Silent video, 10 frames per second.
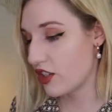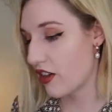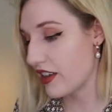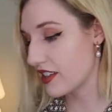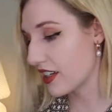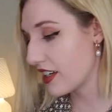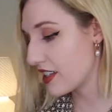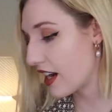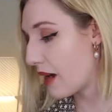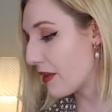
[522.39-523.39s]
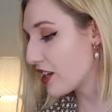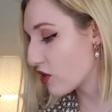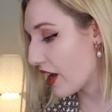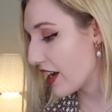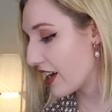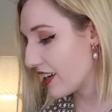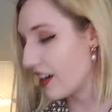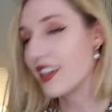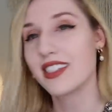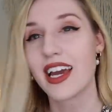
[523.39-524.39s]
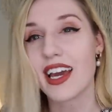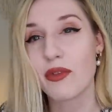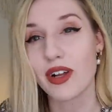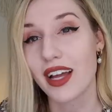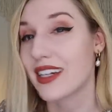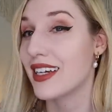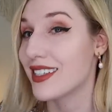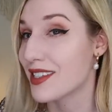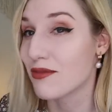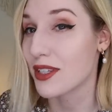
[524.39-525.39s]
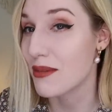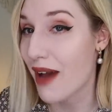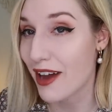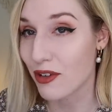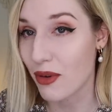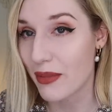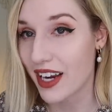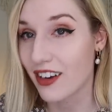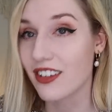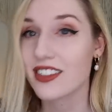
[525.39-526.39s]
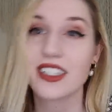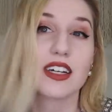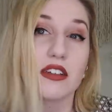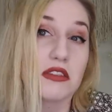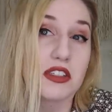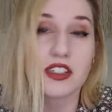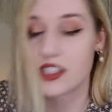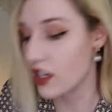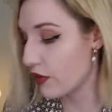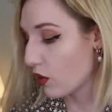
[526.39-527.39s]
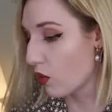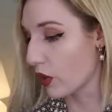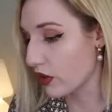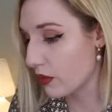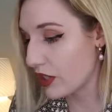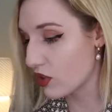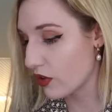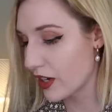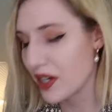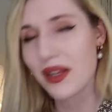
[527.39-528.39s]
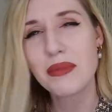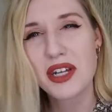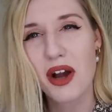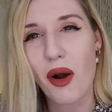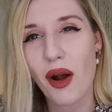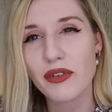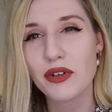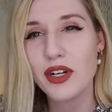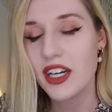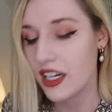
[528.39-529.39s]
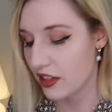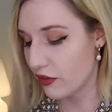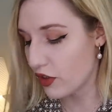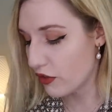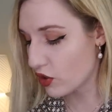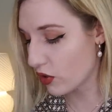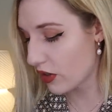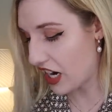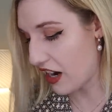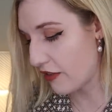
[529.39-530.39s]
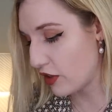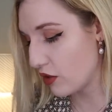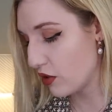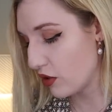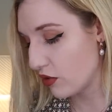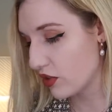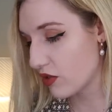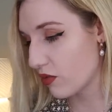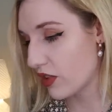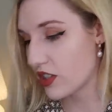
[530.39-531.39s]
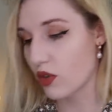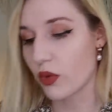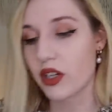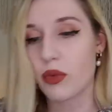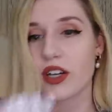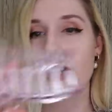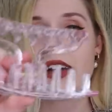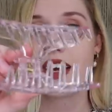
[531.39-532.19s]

to try this. Like I said, I might try it on a day where like it doesn't really matter what my hair looks like, just to see if it will work with my shorter hair. Let me know. If you have shorter hair, have you used this, or will it work? It